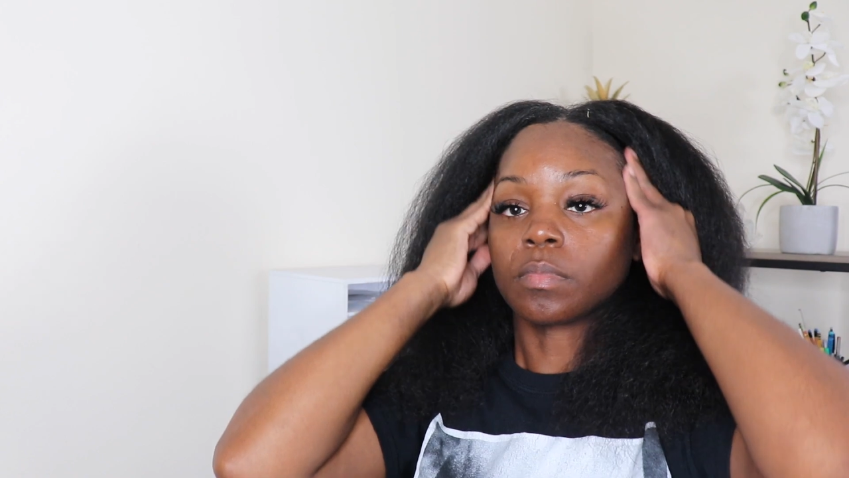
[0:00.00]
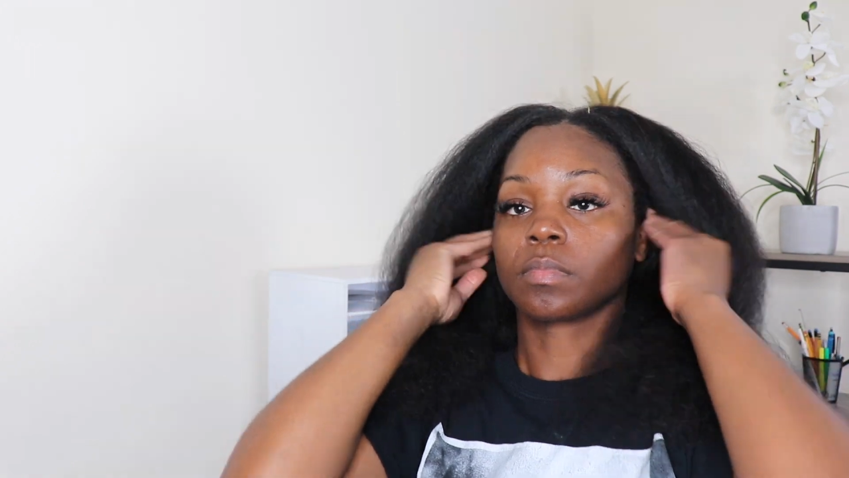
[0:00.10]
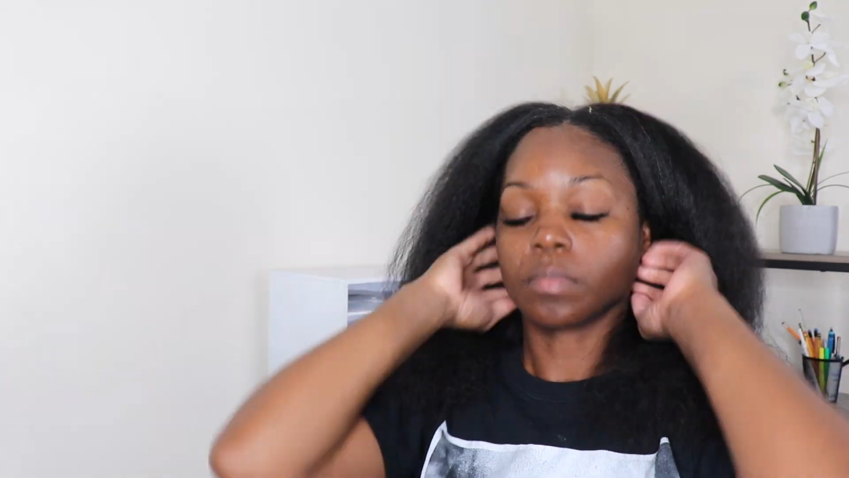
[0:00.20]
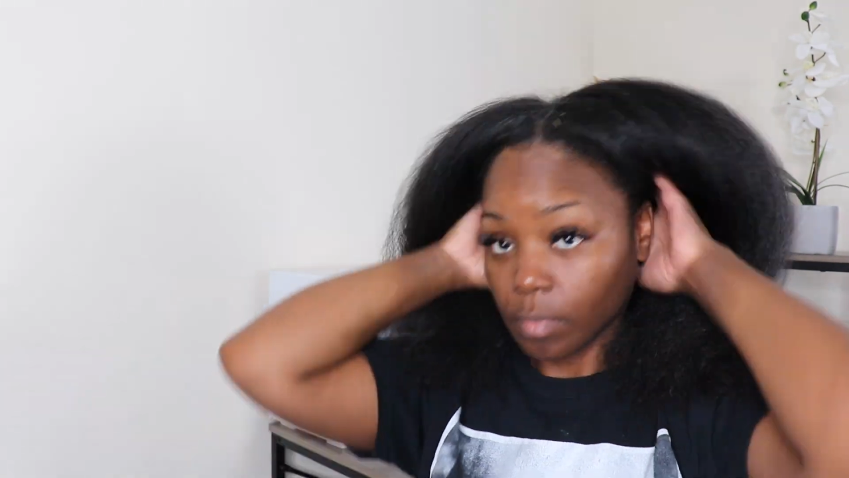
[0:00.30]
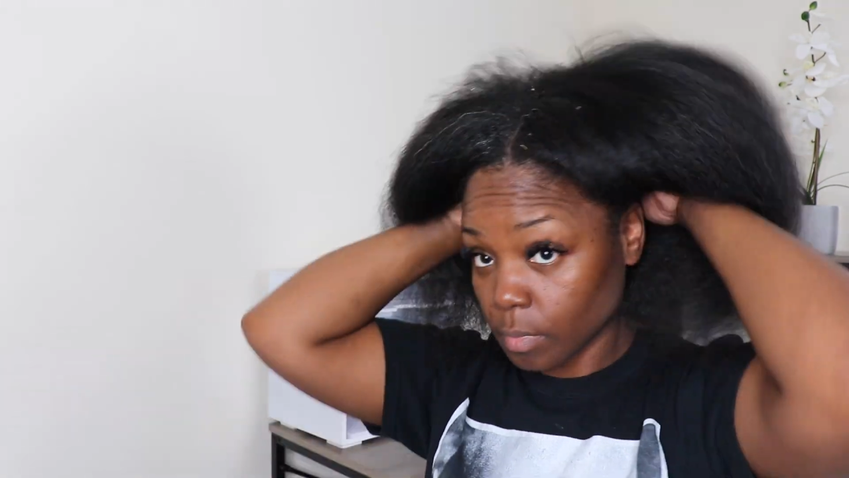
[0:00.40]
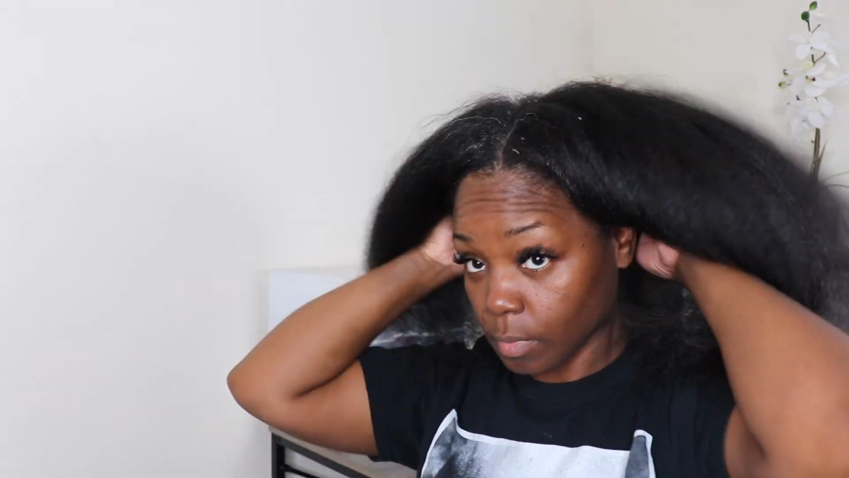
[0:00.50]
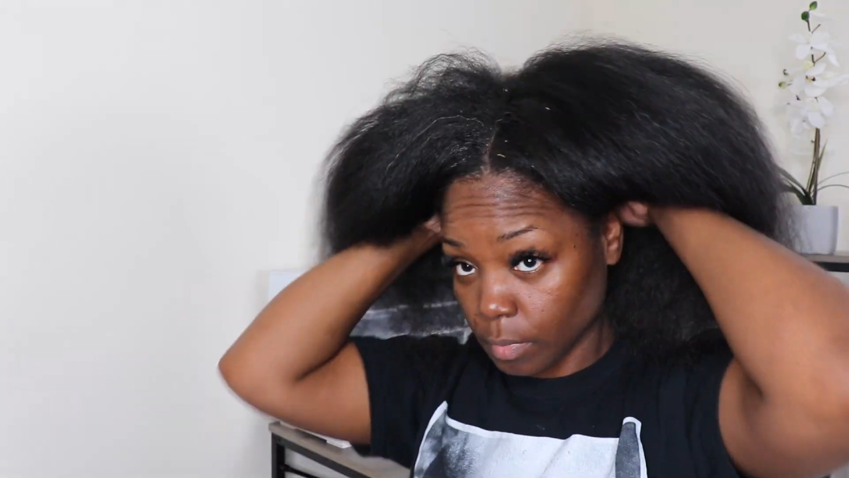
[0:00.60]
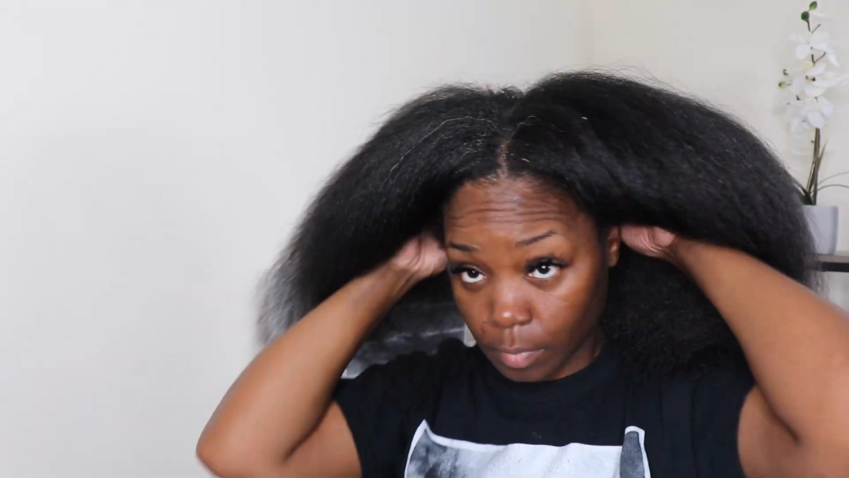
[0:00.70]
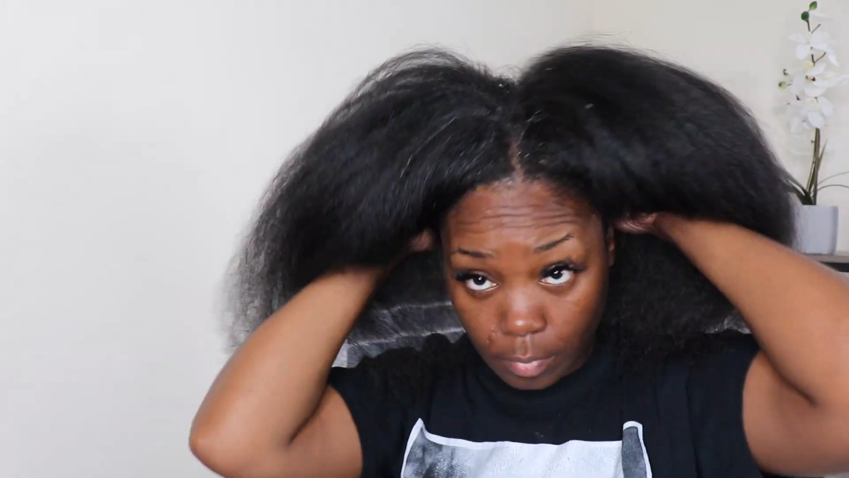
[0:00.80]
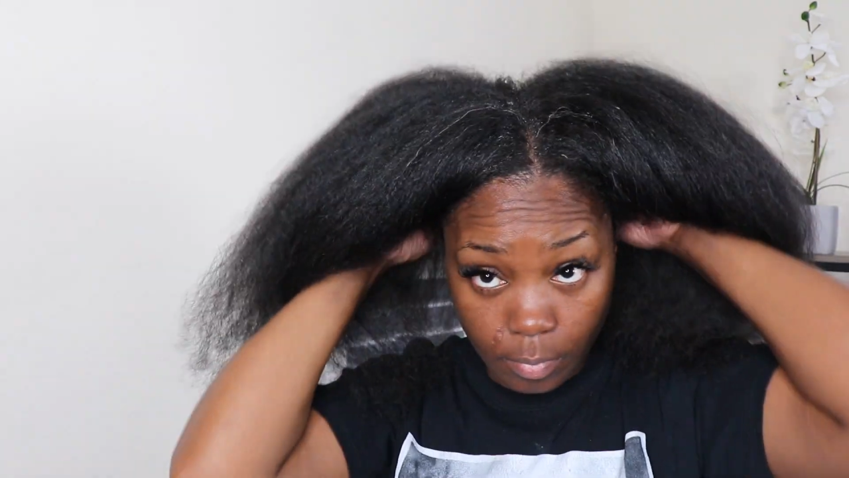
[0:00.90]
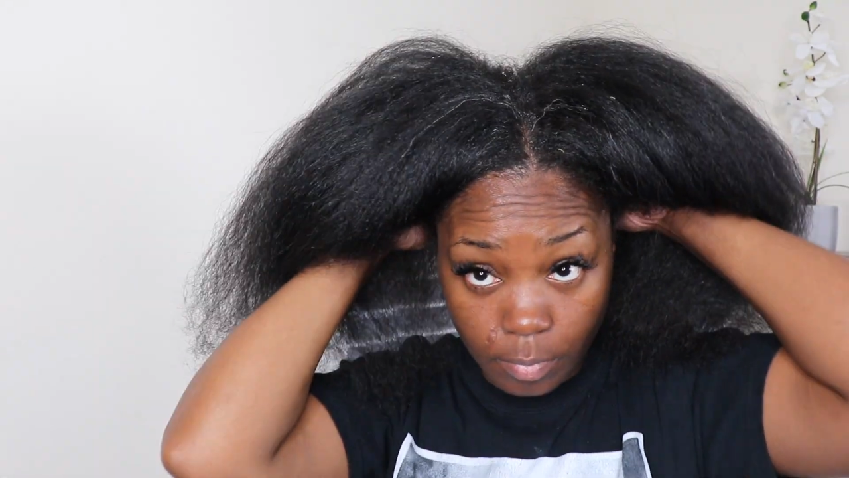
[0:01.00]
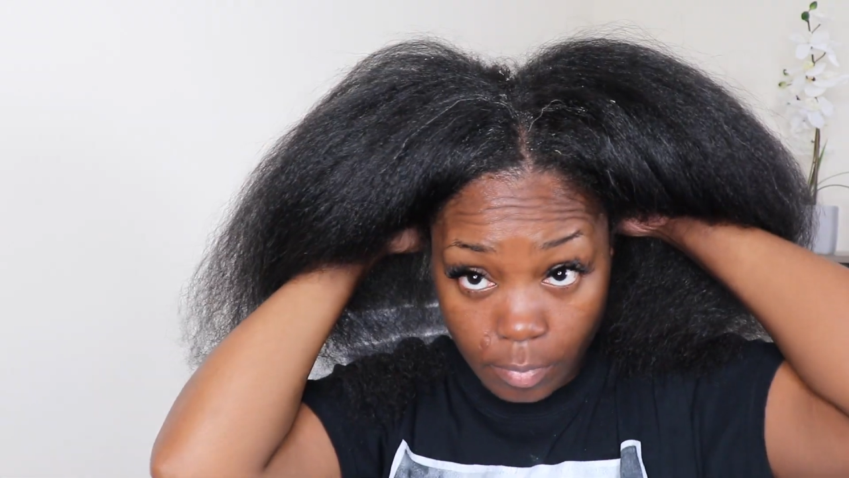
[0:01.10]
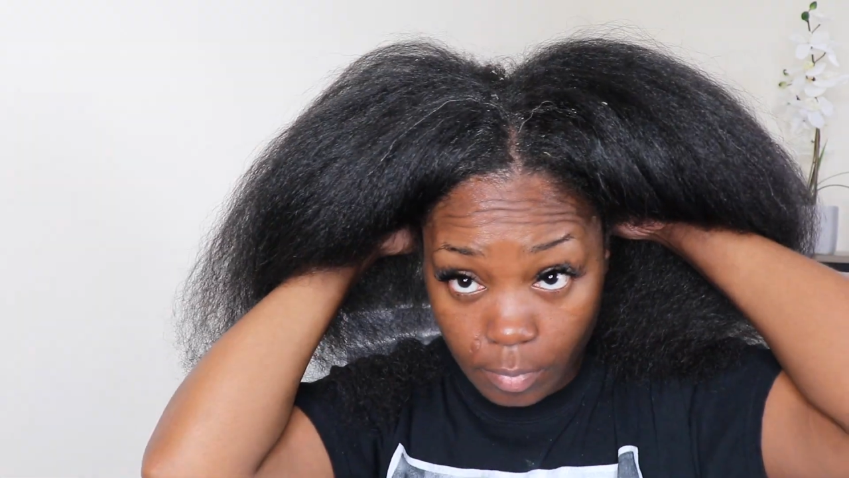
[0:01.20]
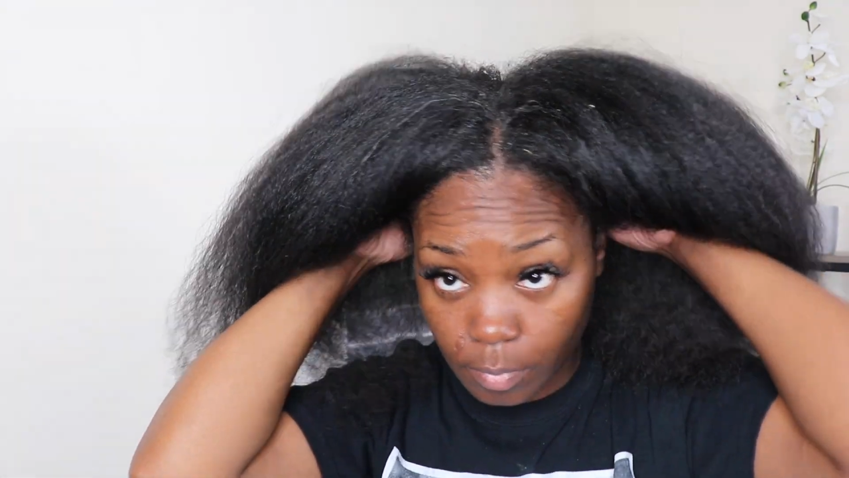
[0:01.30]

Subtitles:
on your leave out area.